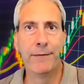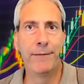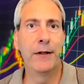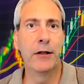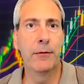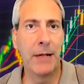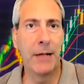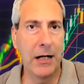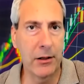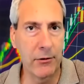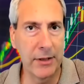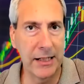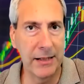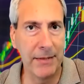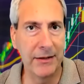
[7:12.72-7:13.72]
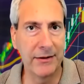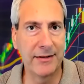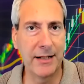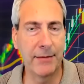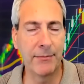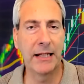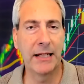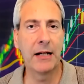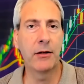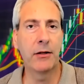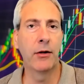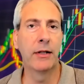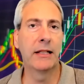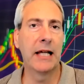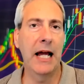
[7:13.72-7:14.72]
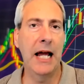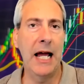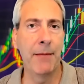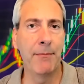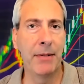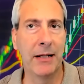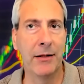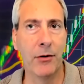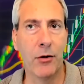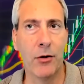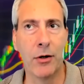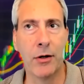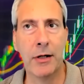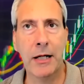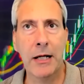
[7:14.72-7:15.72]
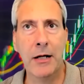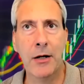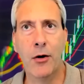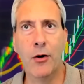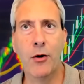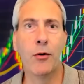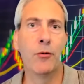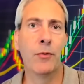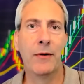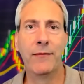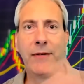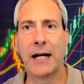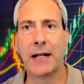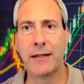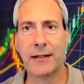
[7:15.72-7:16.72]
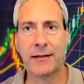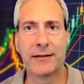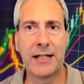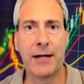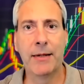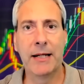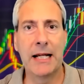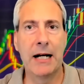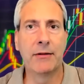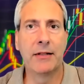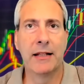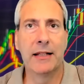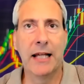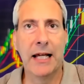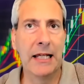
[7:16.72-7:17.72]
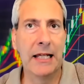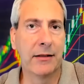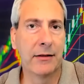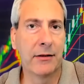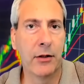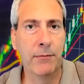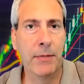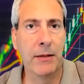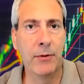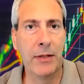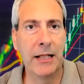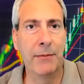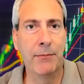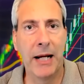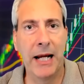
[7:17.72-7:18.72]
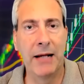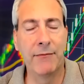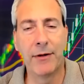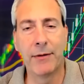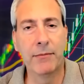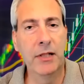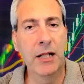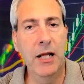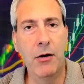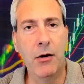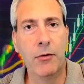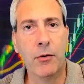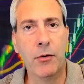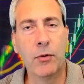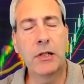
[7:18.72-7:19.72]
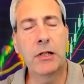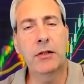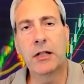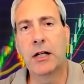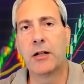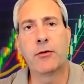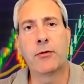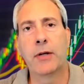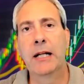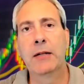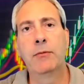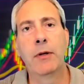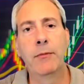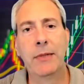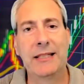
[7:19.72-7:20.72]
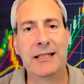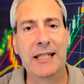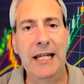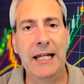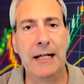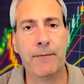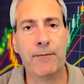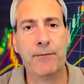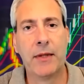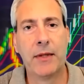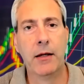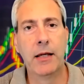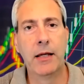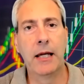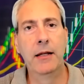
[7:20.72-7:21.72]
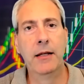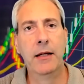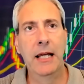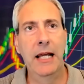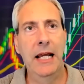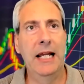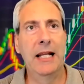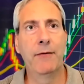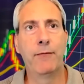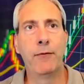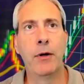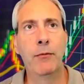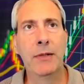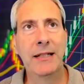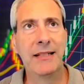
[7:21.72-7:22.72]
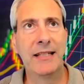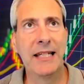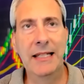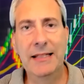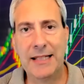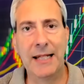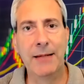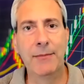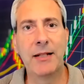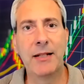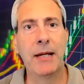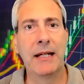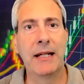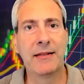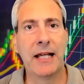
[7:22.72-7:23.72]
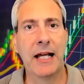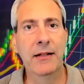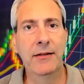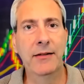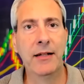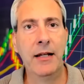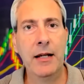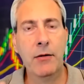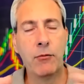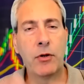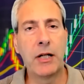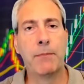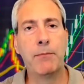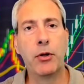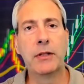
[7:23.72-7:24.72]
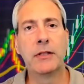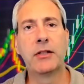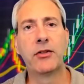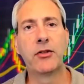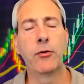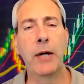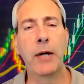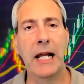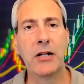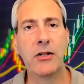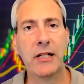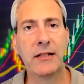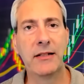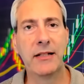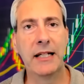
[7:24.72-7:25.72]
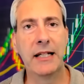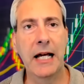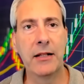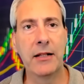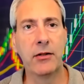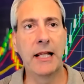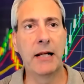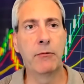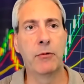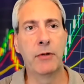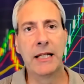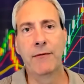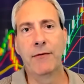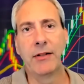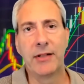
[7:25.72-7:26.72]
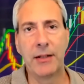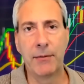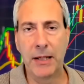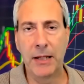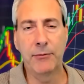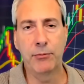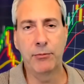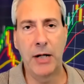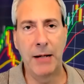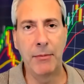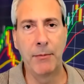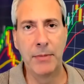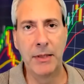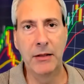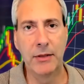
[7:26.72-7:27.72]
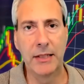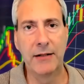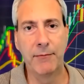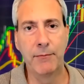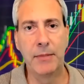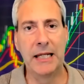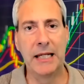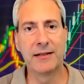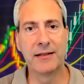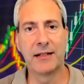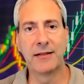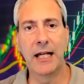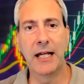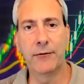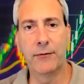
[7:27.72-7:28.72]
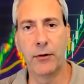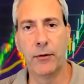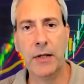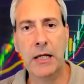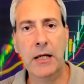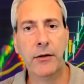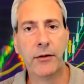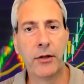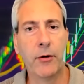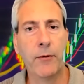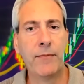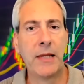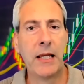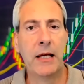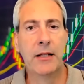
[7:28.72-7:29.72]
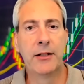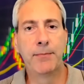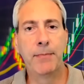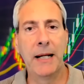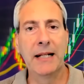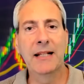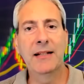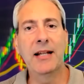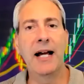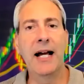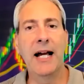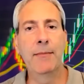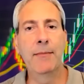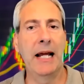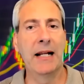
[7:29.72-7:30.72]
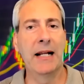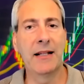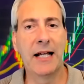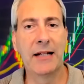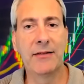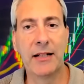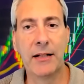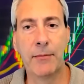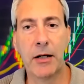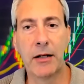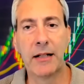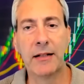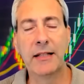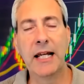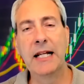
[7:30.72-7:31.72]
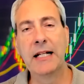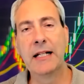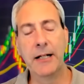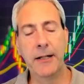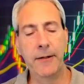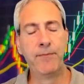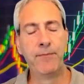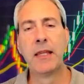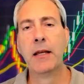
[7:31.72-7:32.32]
fear-mongering about something going to happen, or, oh, we've got this coming out today. This could be really bad for them. No, we're just going to trade what we see. Okay? And if what we see seems to make sense, we're going to put the strategies together that will give us the best probability of being successful. So spending time analyzing the market data,